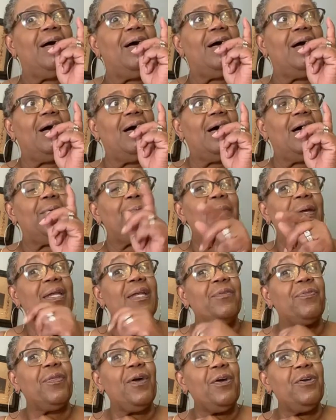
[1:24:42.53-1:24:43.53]
uh, May
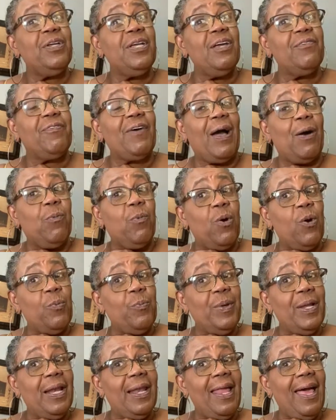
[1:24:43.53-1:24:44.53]
the 30th, I won't
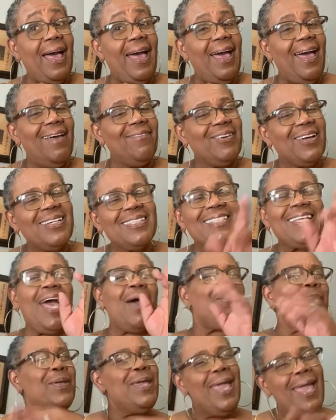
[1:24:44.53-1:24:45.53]
be live because
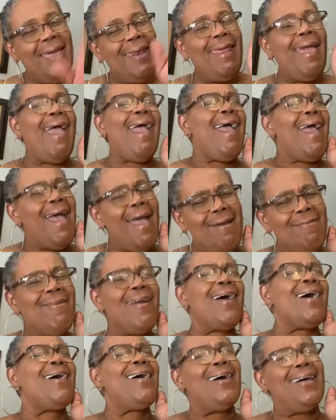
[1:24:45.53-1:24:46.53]
I'll be in
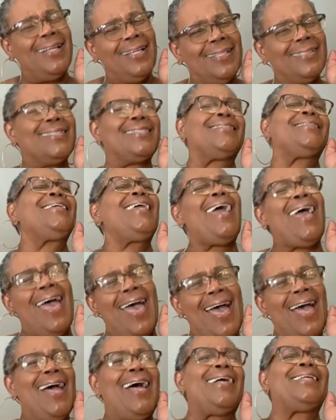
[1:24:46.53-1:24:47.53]
Harrah's.
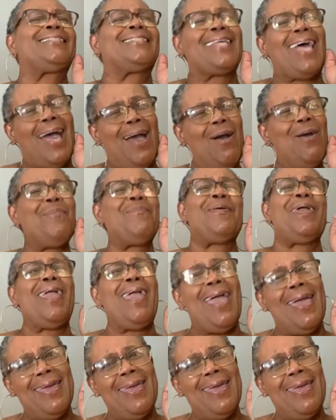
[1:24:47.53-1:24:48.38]
Yes, I'll be